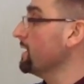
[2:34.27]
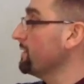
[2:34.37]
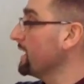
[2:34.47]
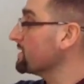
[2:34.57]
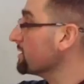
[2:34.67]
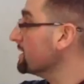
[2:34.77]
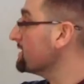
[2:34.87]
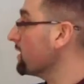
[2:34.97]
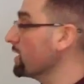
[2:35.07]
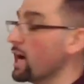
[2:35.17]
That's going
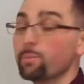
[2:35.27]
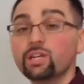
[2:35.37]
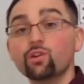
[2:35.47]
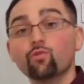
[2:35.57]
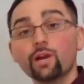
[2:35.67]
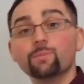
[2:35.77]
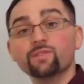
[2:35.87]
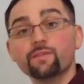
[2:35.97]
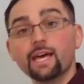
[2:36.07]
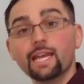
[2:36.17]
to tell you how many grams
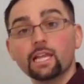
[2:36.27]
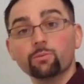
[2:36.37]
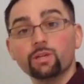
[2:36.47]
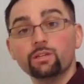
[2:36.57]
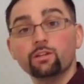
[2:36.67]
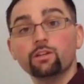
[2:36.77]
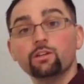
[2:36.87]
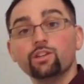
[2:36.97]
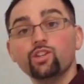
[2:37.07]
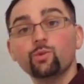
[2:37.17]
of that element
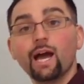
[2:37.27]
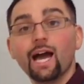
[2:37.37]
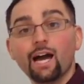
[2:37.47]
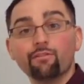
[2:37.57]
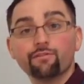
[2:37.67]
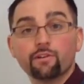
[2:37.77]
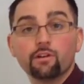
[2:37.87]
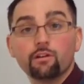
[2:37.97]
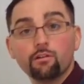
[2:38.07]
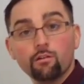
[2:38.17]
you have
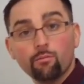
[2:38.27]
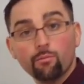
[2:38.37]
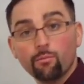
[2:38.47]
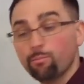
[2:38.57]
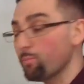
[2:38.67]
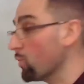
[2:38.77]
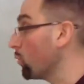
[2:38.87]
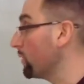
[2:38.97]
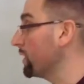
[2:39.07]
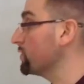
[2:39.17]
per
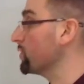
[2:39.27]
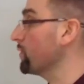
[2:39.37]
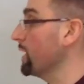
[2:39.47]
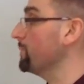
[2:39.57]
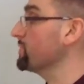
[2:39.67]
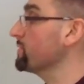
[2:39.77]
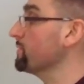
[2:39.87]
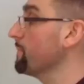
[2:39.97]
100 grams.